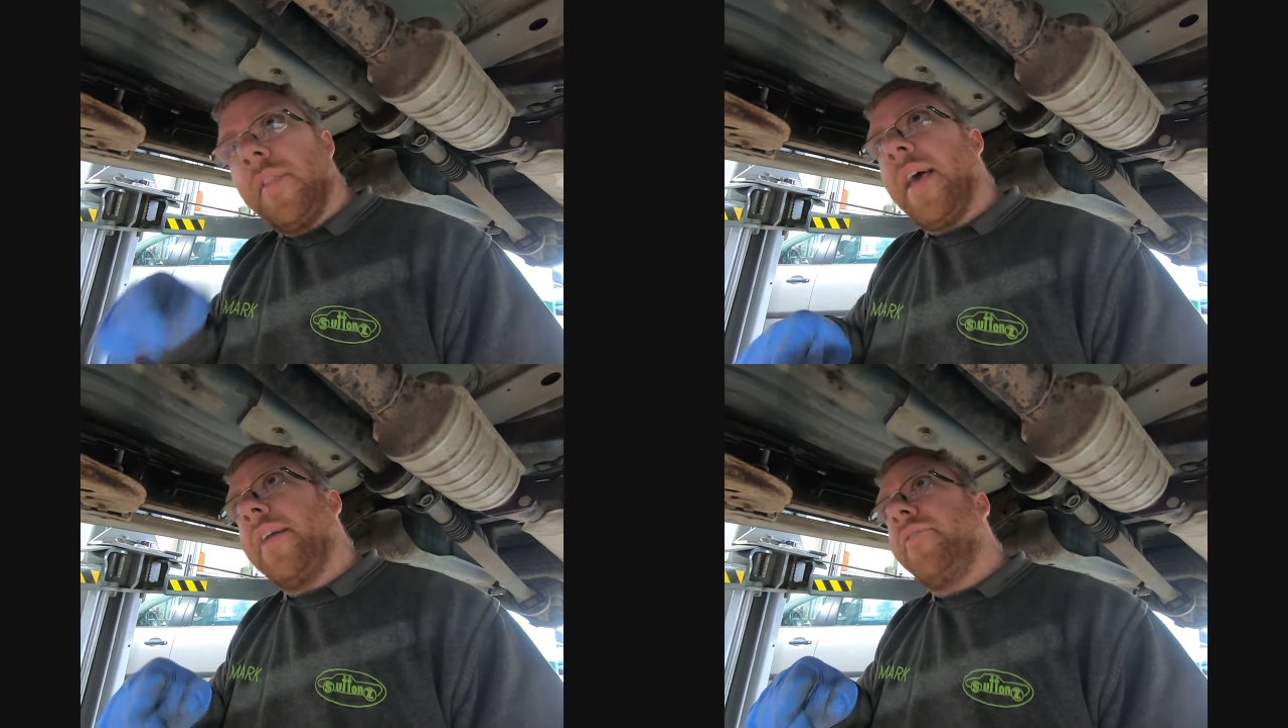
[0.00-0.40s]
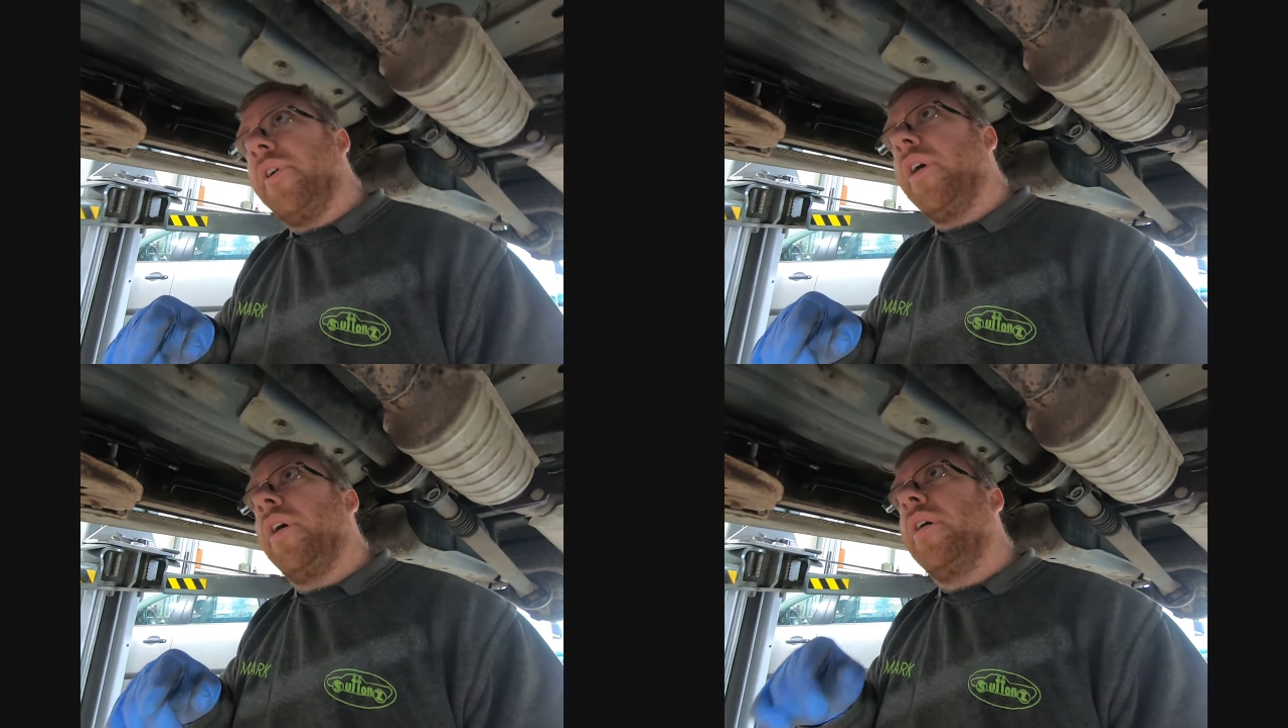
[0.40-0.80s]

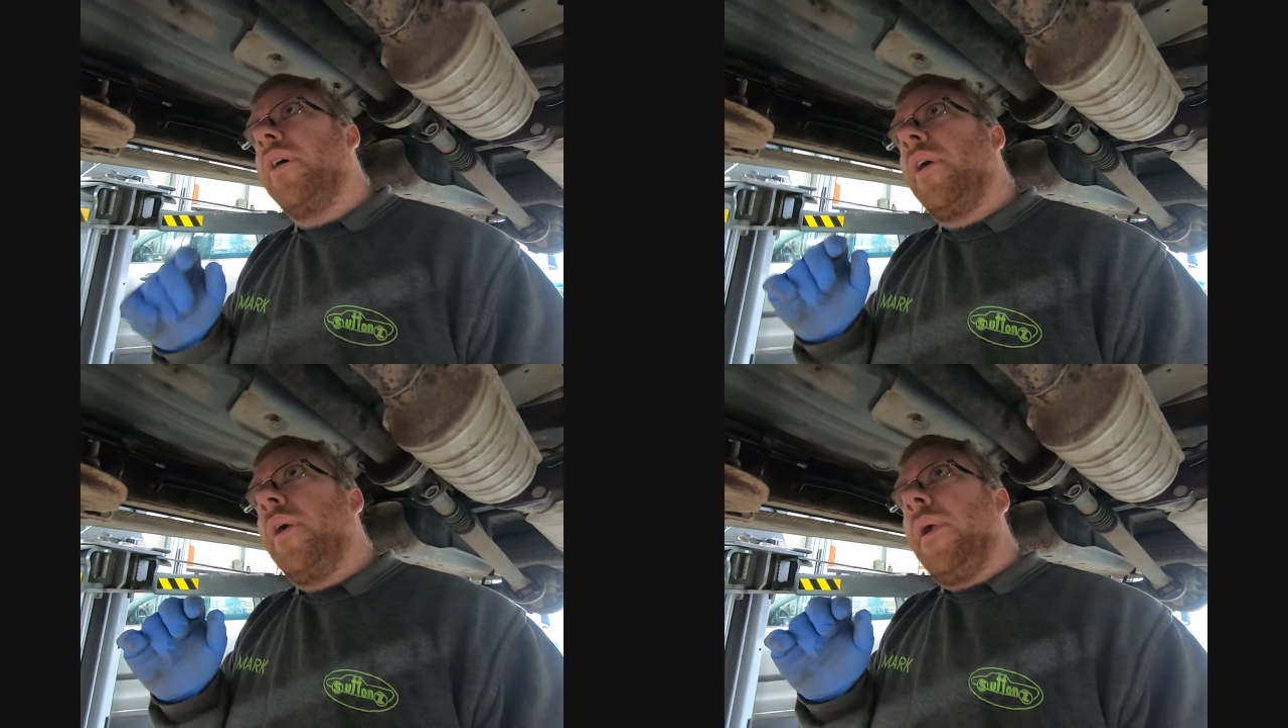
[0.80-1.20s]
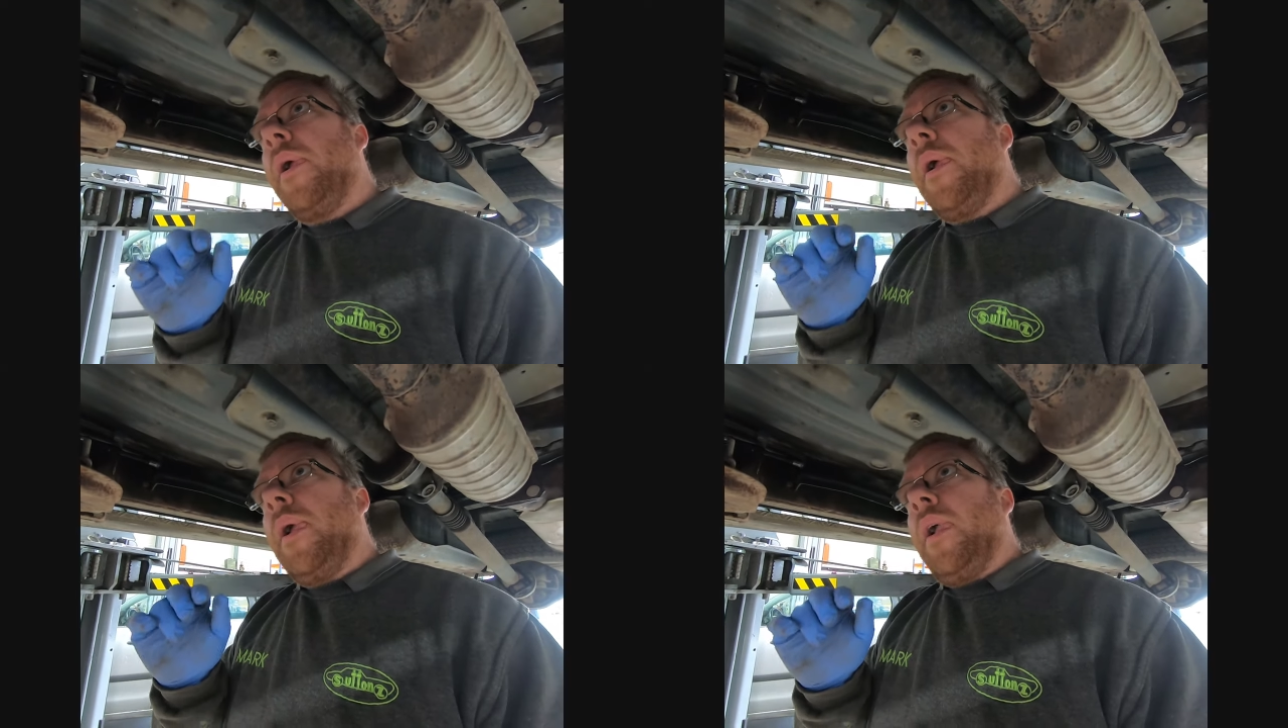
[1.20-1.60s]
advert,
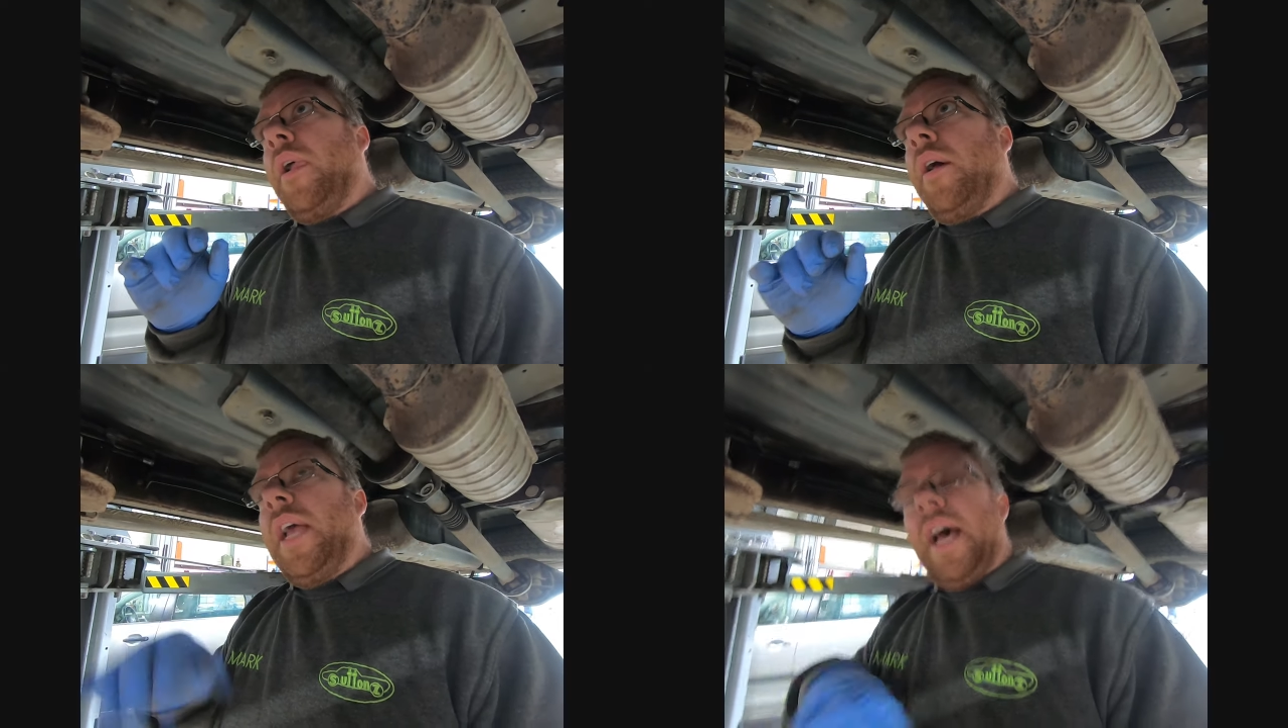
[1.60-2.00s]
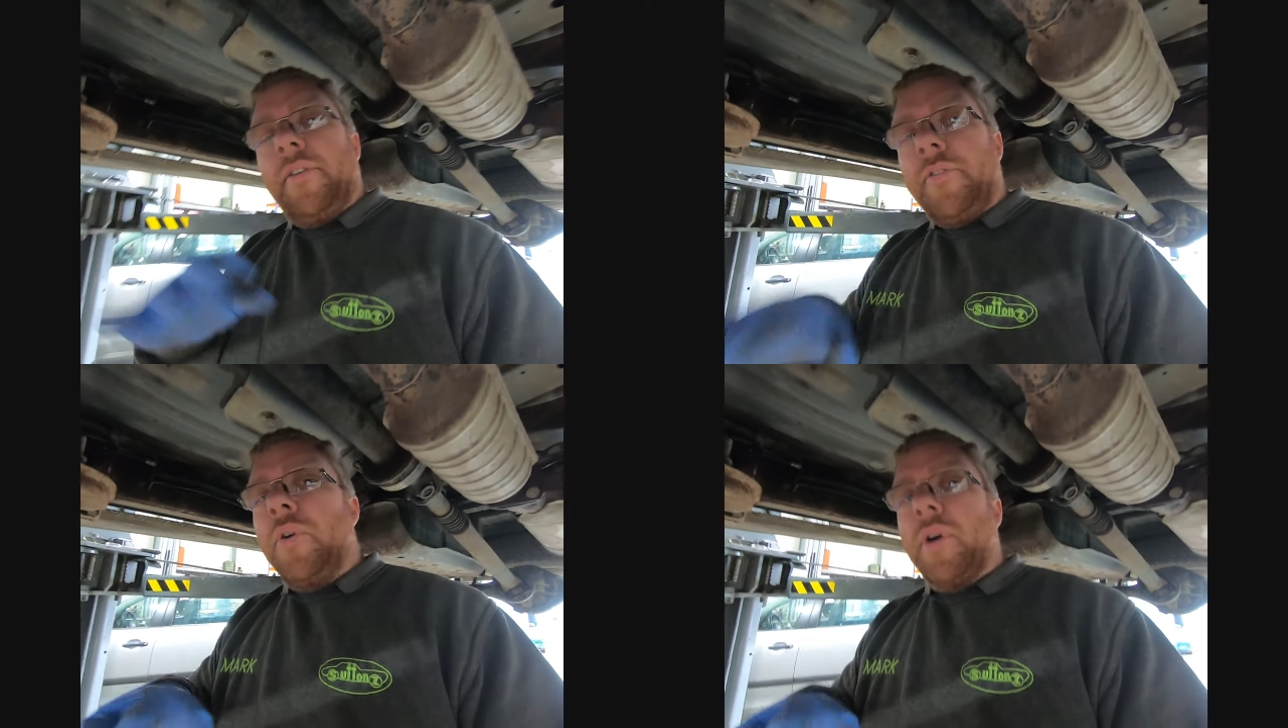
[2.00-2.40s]
he had
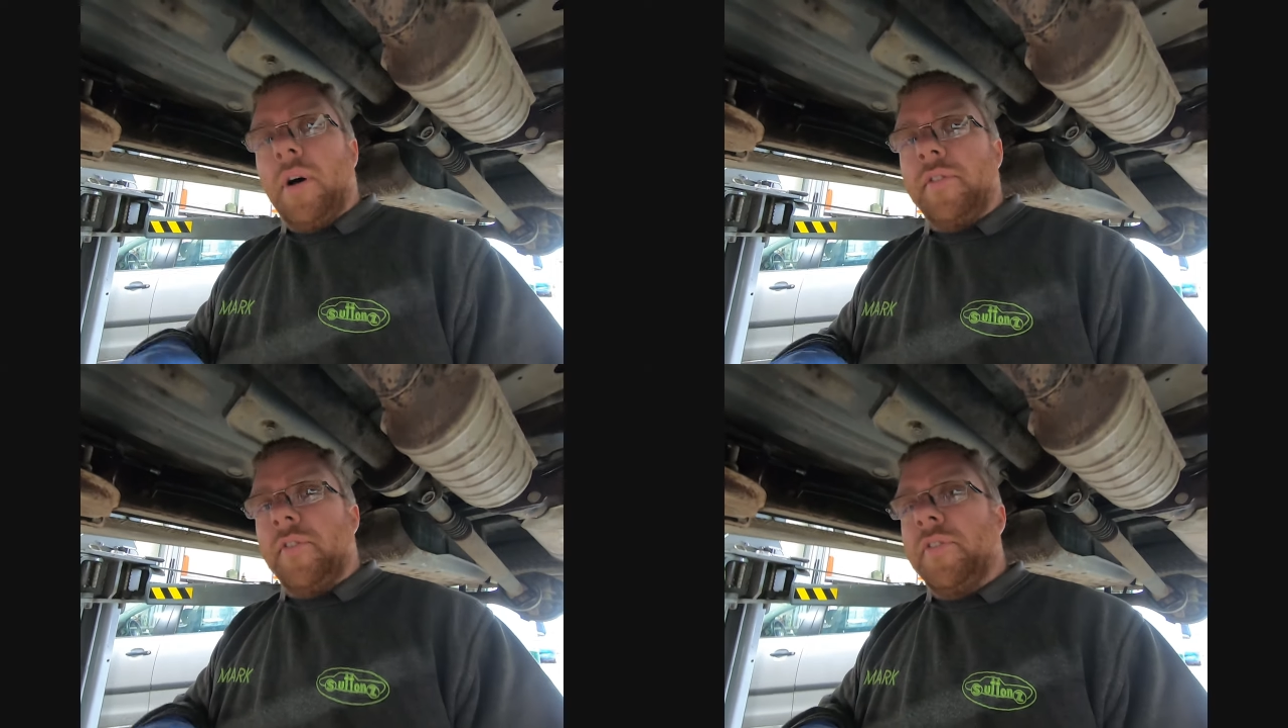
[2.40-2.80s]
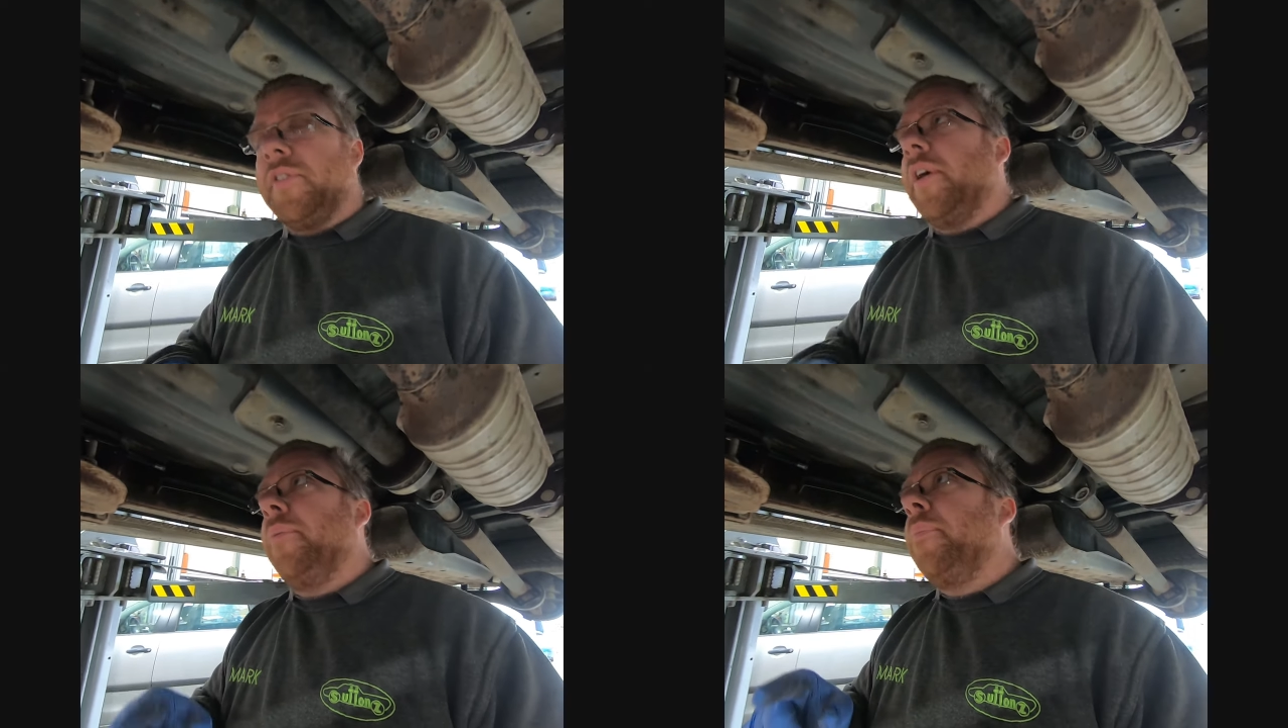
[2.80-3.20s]
a few cars up for
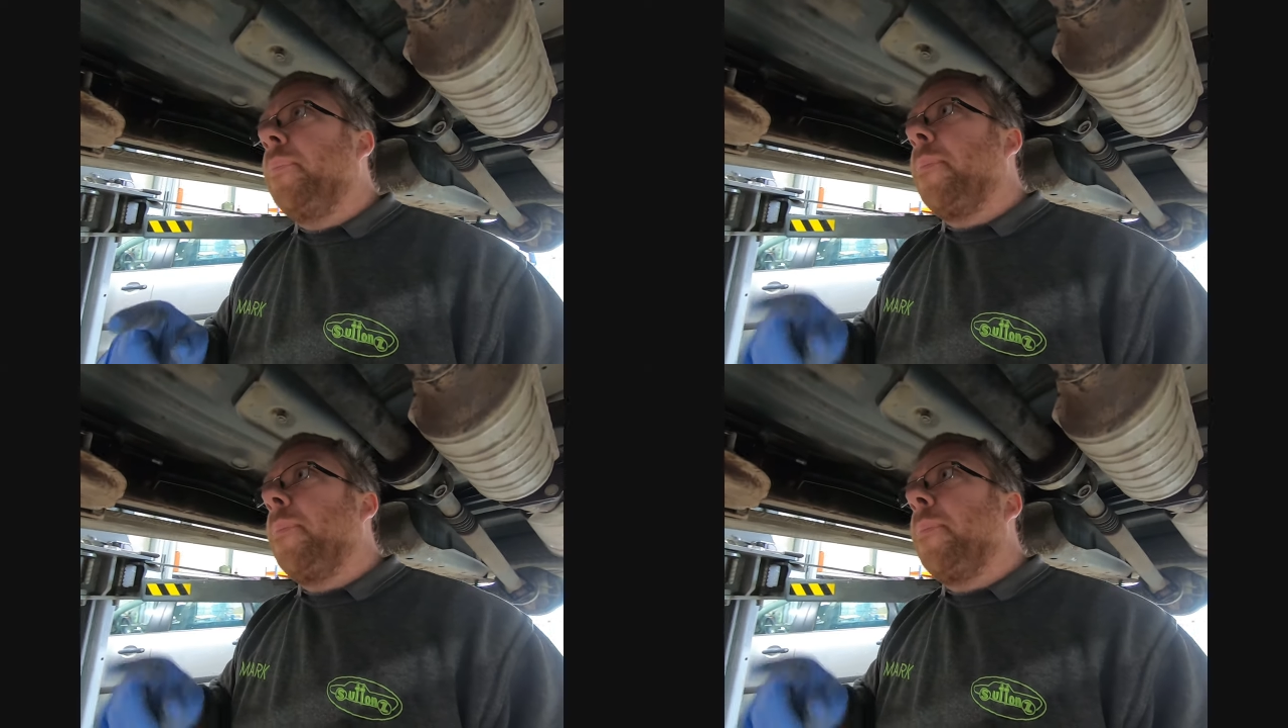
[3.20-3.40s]
sale.